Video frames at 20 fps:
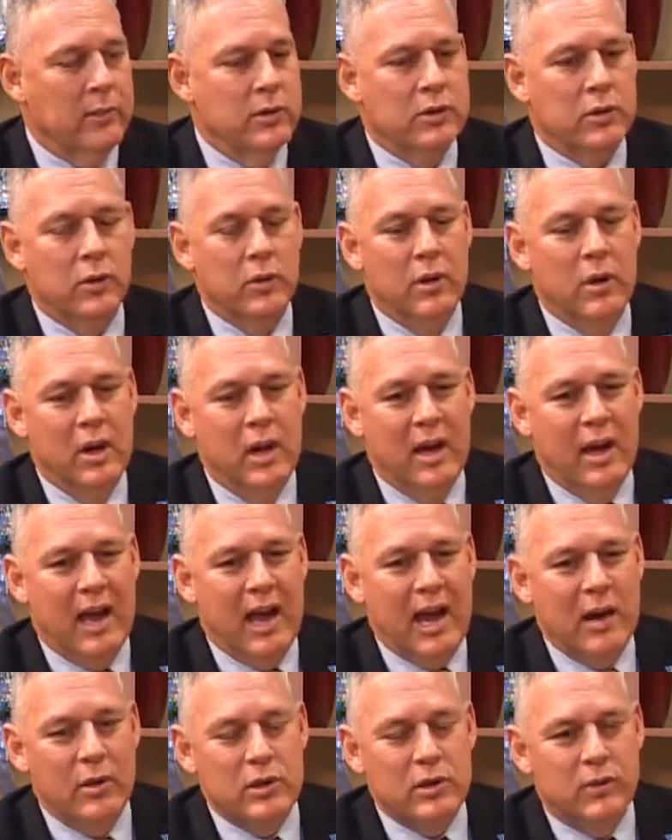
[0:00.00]
So
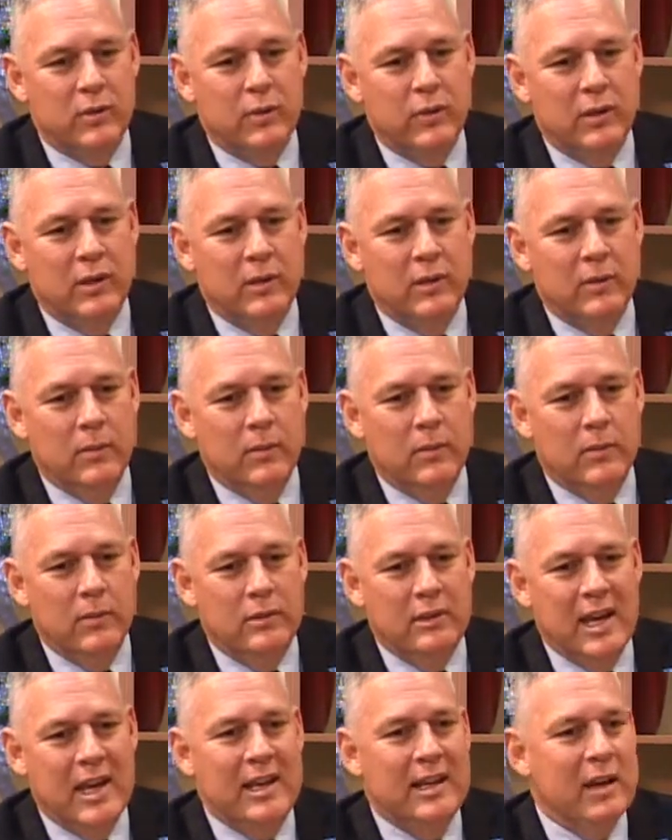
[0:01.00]
I was
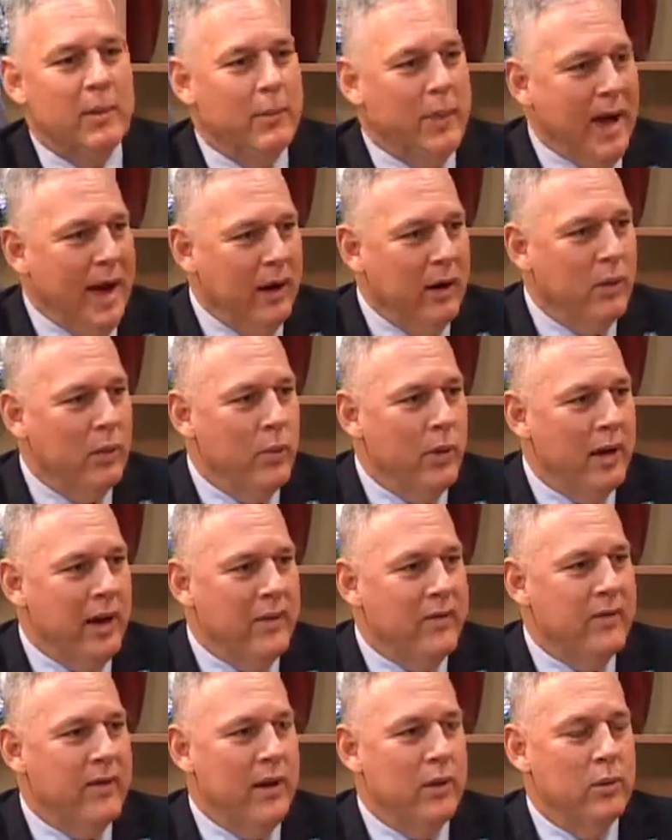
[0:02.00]
taken aback when I
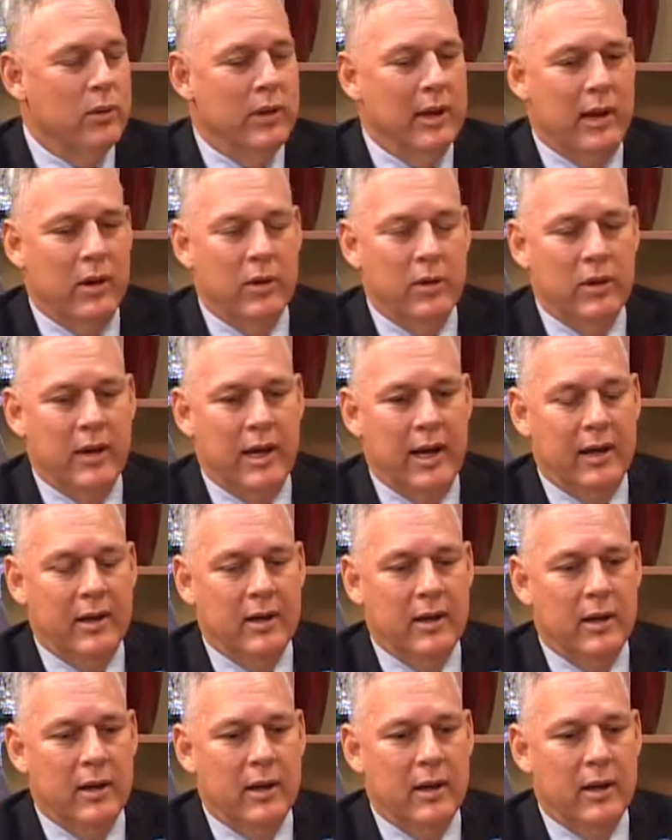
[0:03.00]
found out that